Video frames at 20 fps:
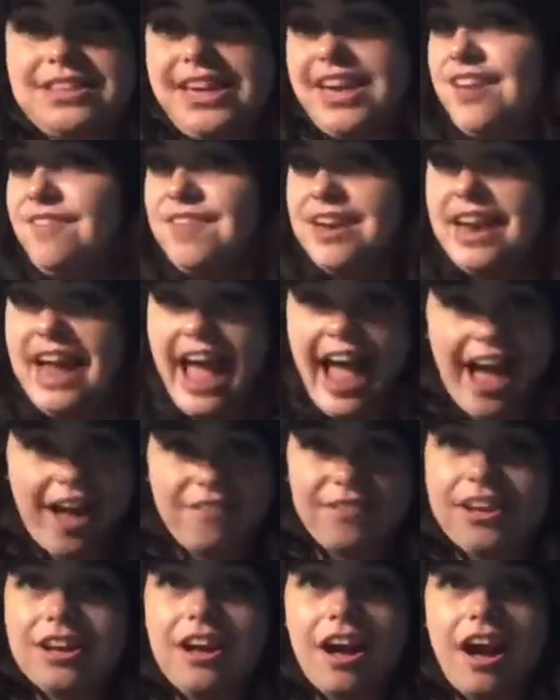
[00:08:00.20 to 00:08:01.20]
to even
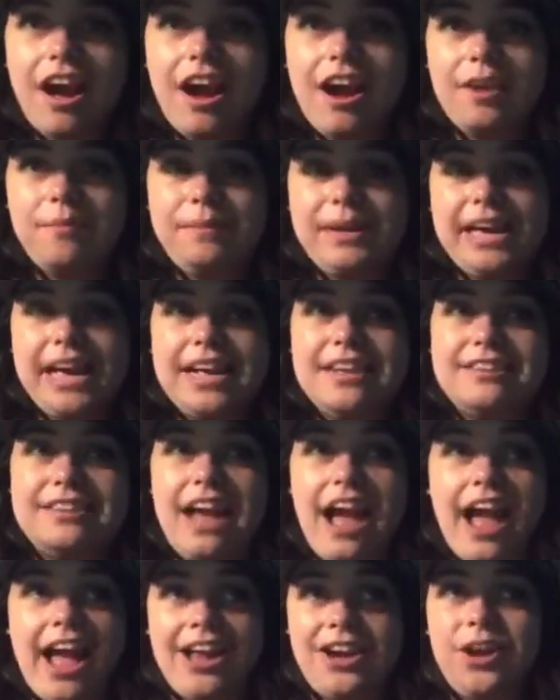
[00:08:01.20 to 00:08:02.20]
have a car because
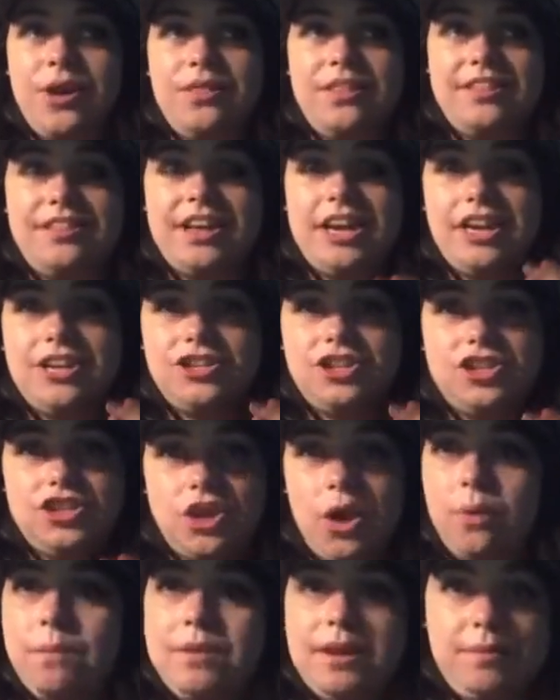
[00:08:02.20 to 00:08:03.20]
I know that there are
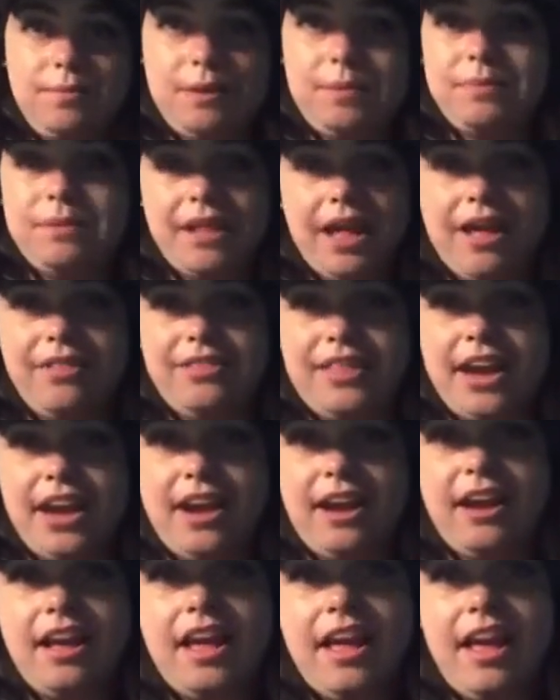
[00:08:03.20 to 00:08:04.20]
so many people out
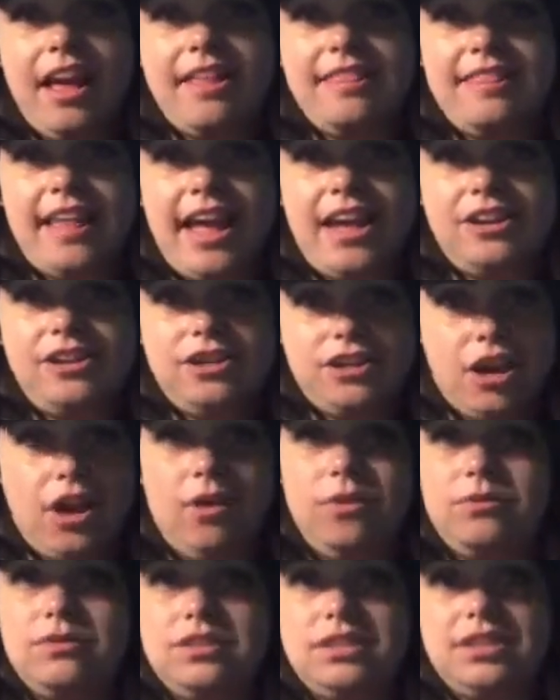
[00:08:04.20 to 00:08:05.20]
there that
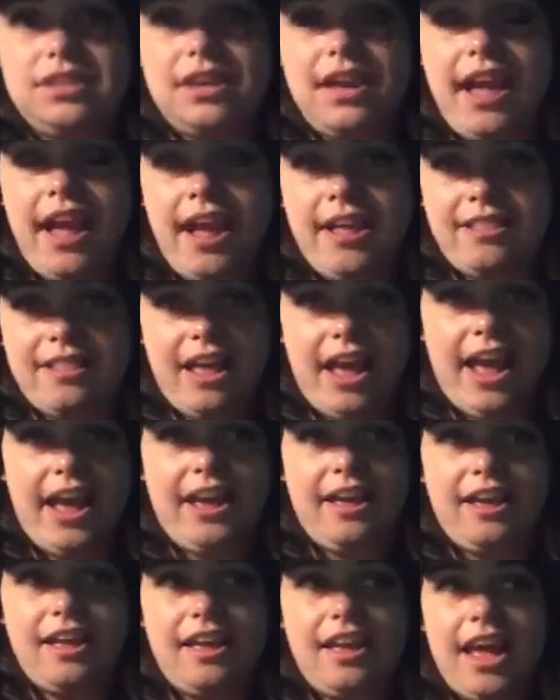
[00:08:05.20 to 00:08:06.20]
don't. And
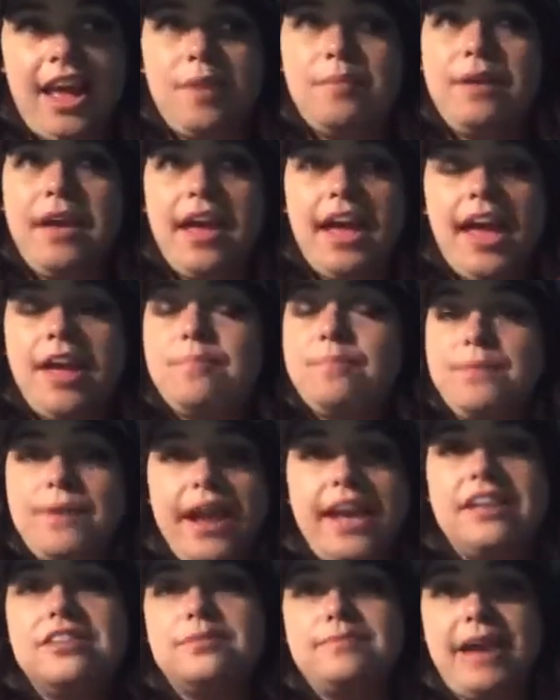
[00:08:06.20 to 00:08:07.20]
like it
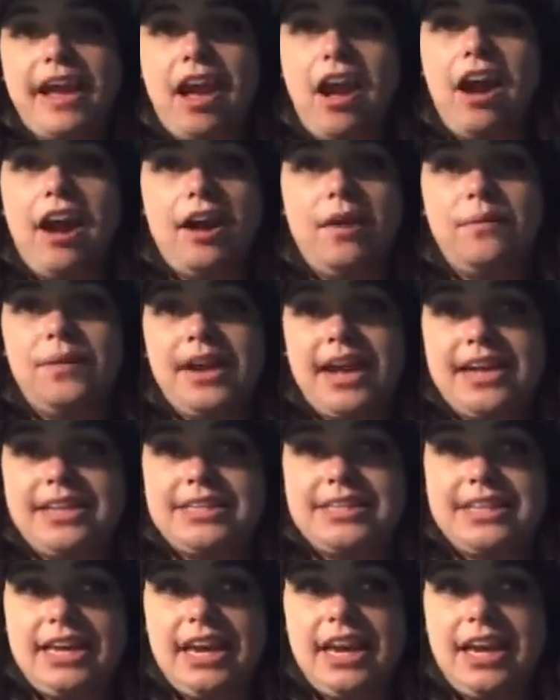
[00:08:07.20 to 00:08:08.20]
breaks my heart when I
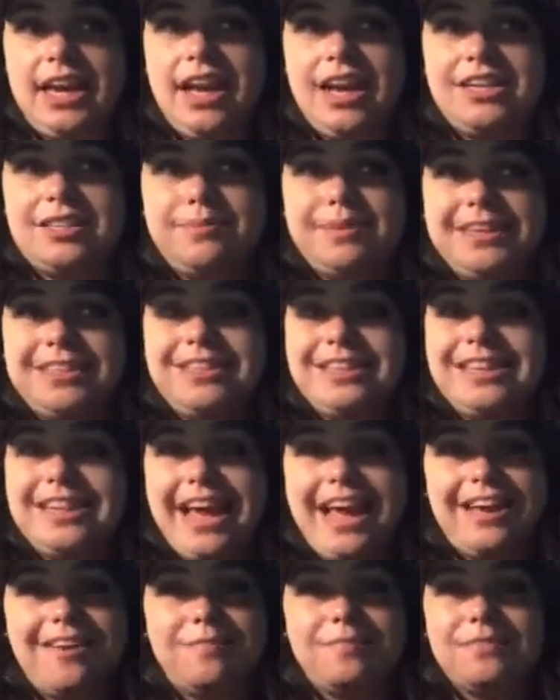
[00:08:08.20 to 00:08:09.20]
see, especially
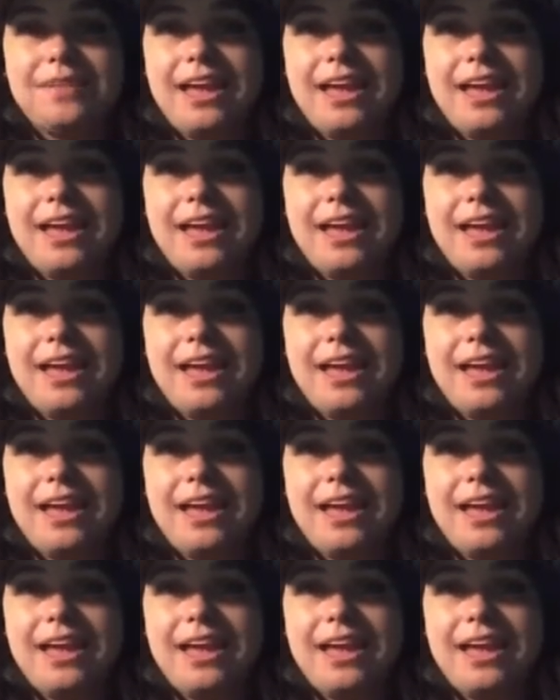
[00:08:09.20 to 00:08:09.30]
like